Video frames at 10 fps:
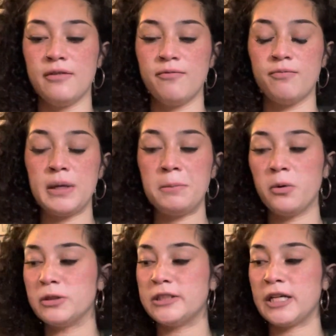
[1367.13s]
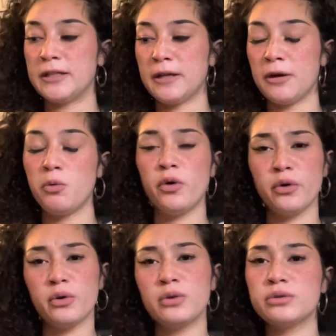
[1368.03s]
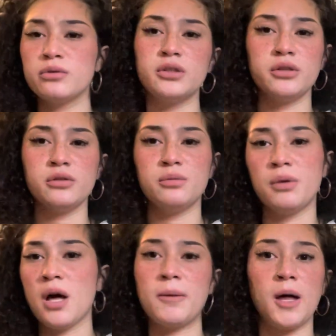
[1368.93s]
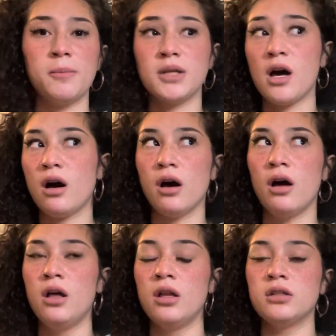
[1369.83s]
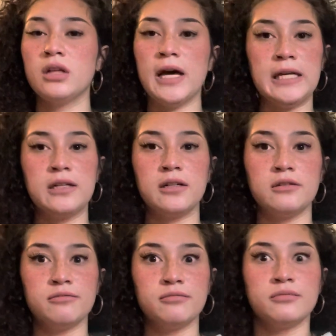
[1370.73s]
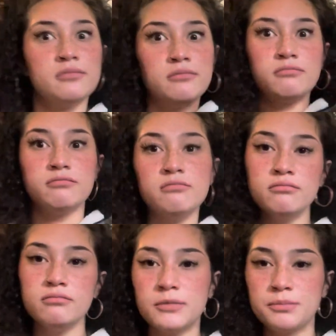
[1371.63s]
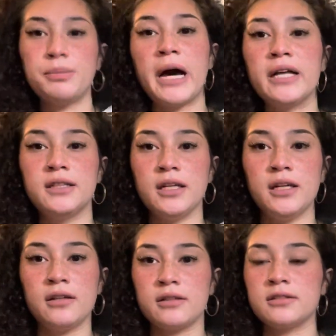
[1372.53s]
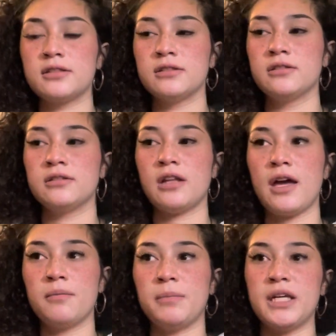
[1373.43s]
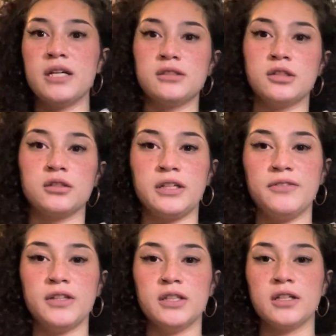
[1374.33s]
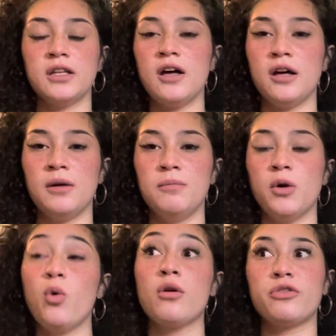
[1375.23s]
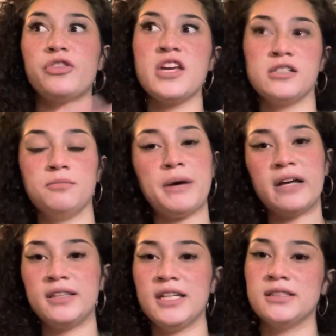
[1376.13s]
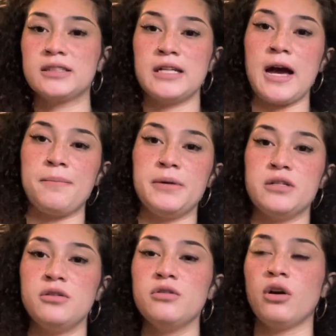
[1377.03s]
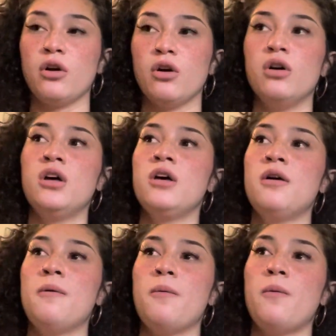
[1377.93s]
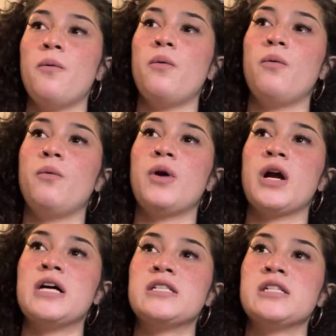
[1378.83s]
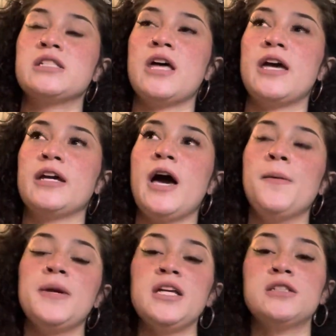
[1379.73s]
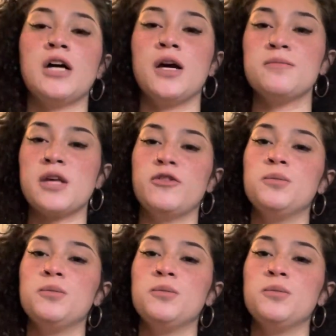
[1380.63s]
people will say like, well, girls will do blah blah blah, like bad things, like because they're leaving the club, or bad things can happen to the girl. Whereas it's like, how many times have you